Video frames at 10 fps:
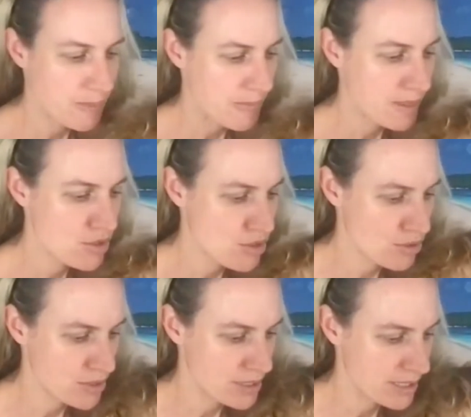
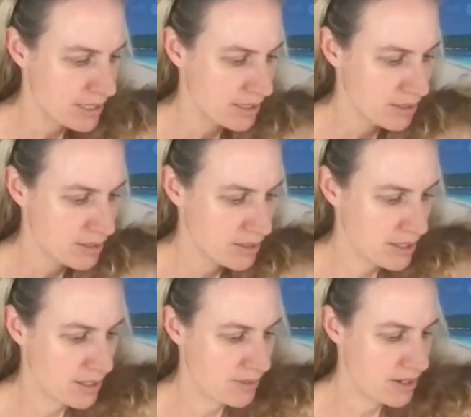Sure, darling. There
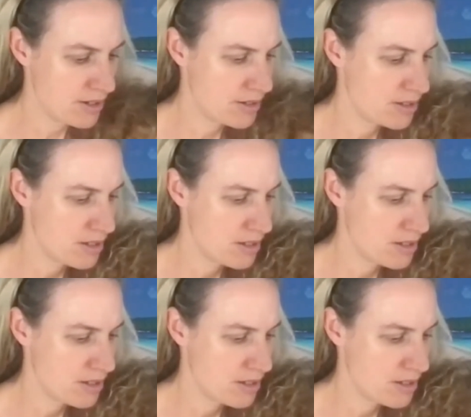you are.